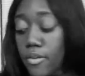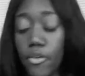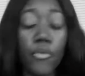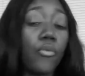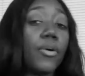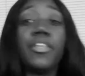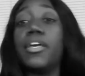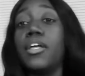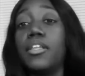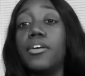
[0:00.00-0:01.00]
what the
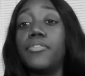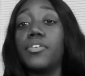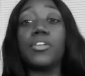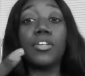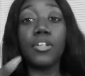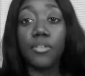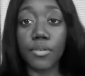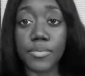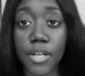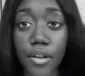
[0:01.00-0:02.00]
hell ever. You know what I'm
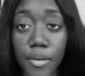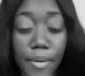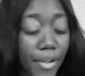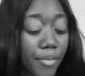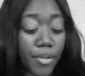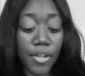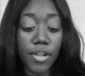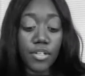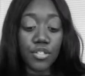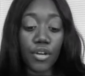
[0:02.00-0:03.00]
talking about.
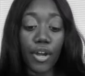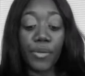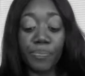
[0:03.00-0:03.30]
Alright.